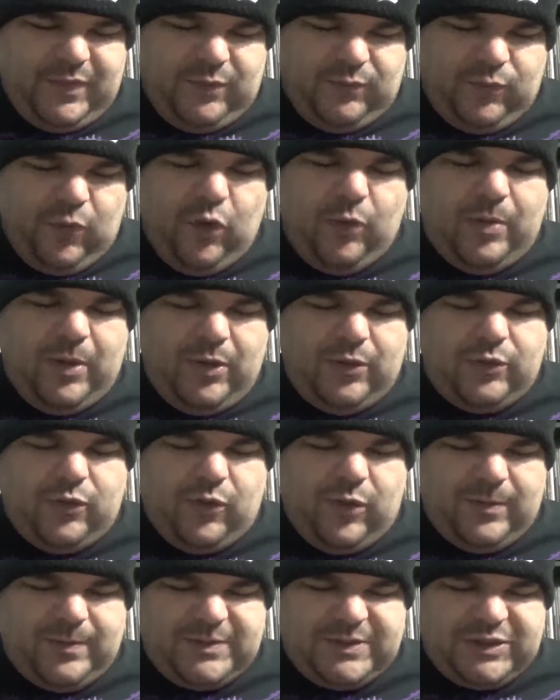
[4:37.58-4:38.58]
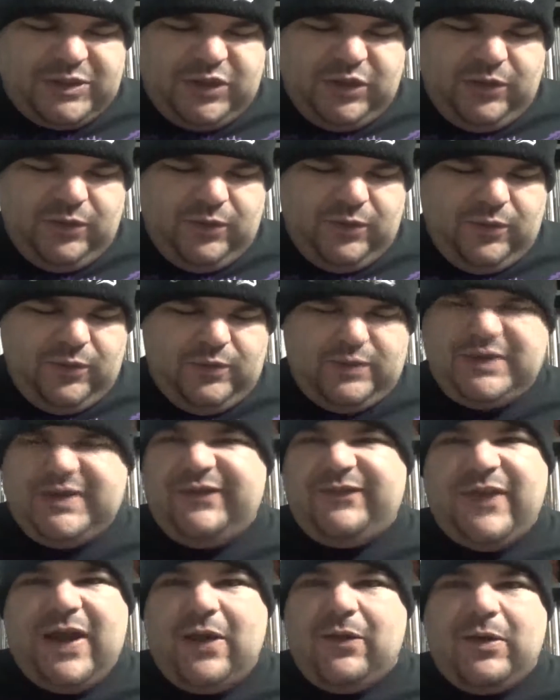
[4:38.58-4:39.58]
RoboCorpse 2,
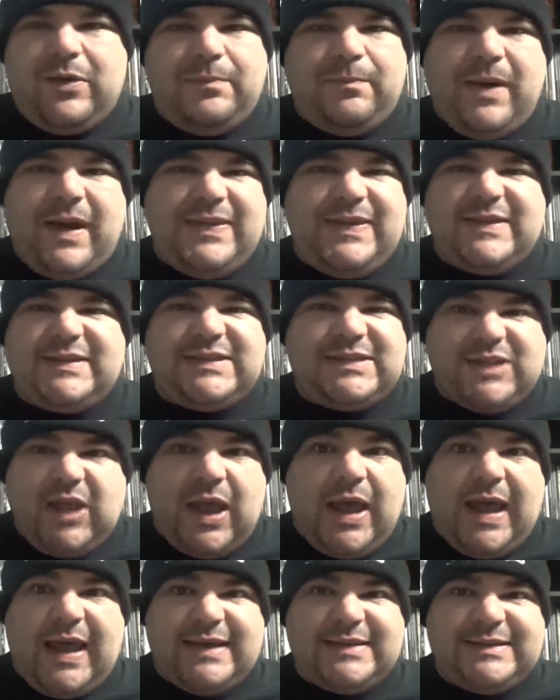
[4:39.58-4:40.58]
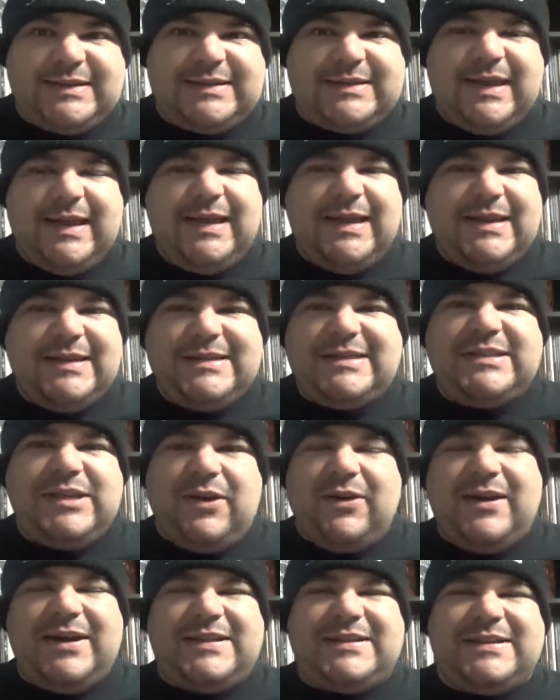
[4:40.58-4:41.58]
Devoured by the Sauce.
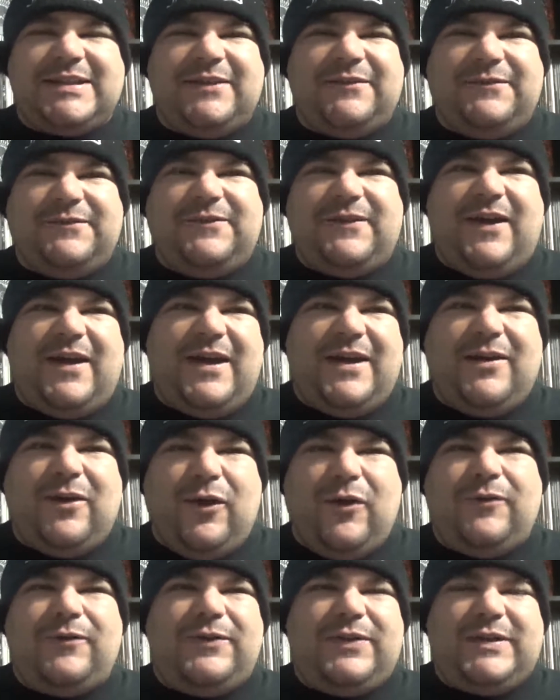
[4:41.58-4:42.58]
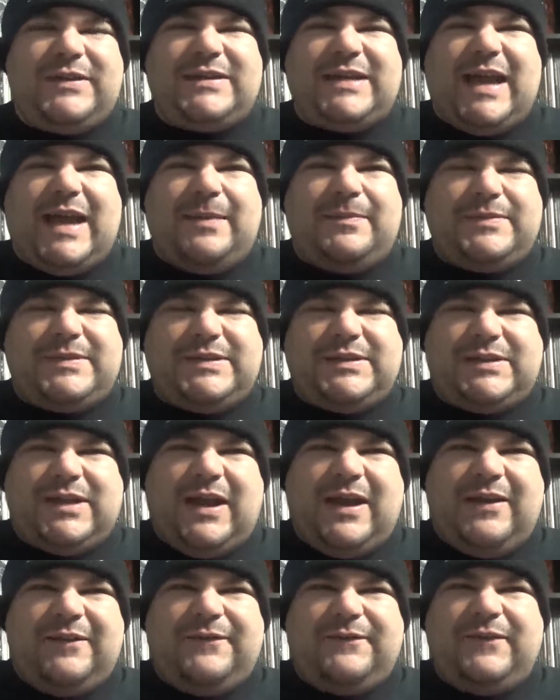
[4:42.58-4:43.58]
Seriously fun, over-the-top
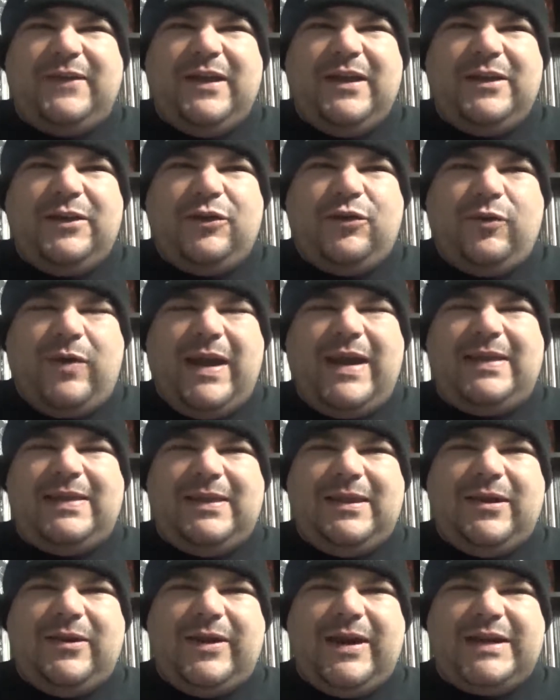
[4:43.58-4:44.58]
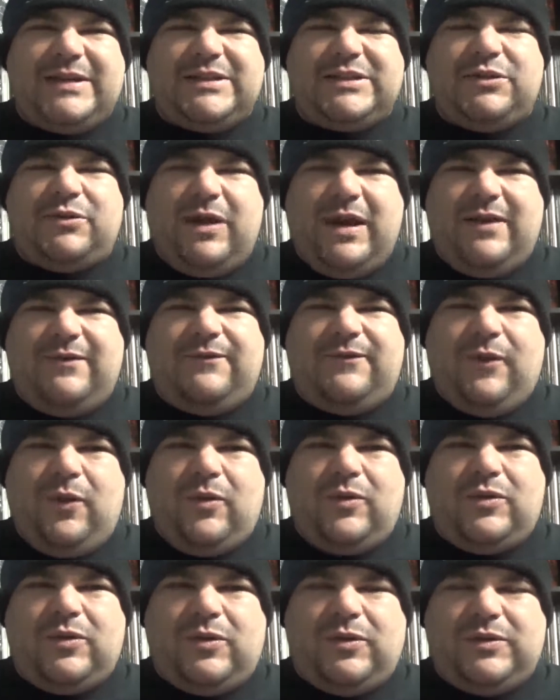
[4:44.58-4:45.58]
stuff. Great lyrics, great
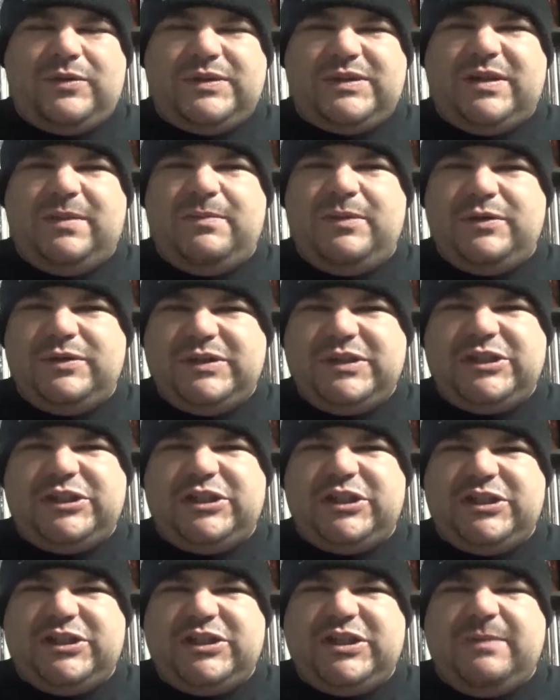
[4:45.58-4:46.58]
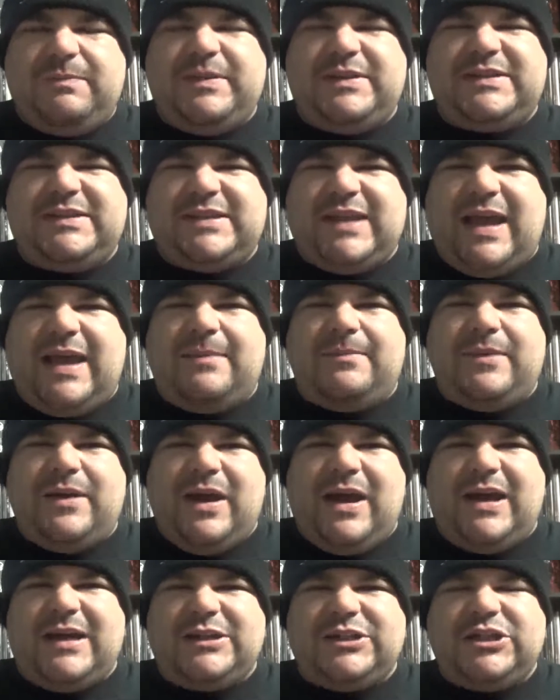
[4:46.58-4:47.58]
vocals, the musicianship is
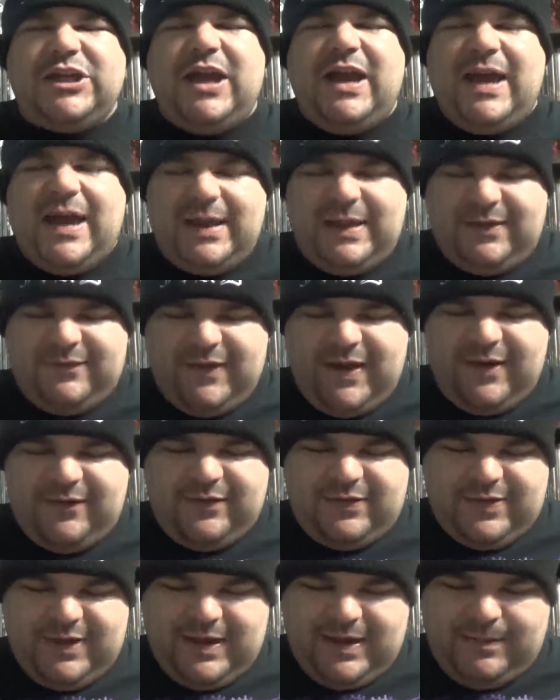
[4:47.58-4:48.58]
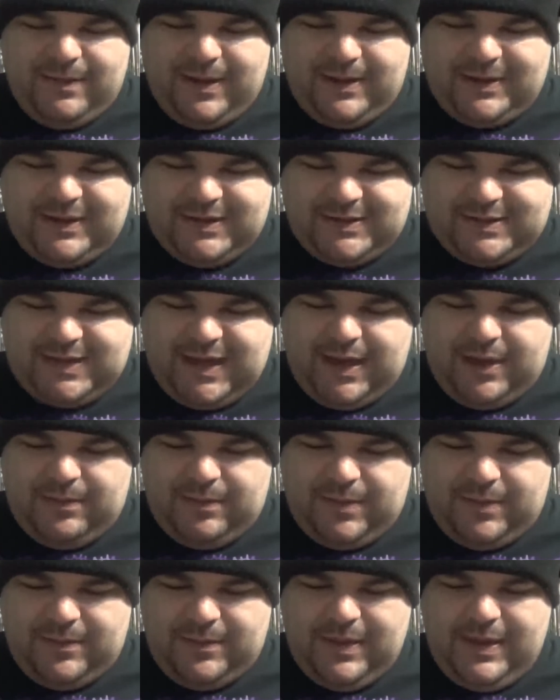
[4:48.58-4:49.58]
top-notch. I love everything about this
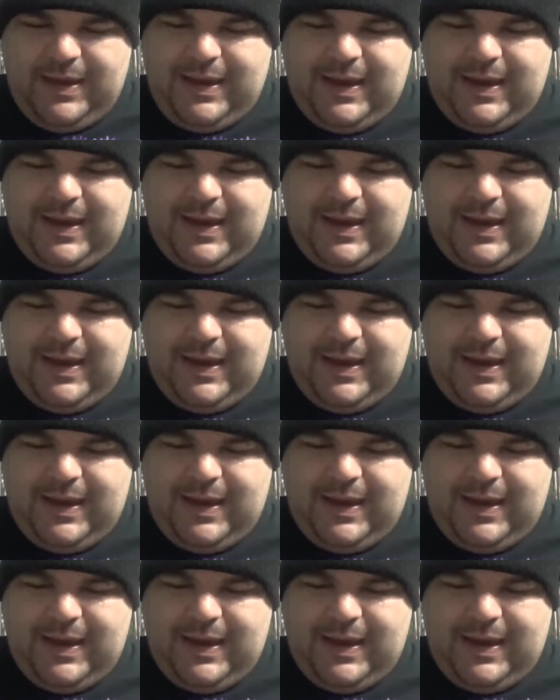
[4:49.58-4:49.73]
album.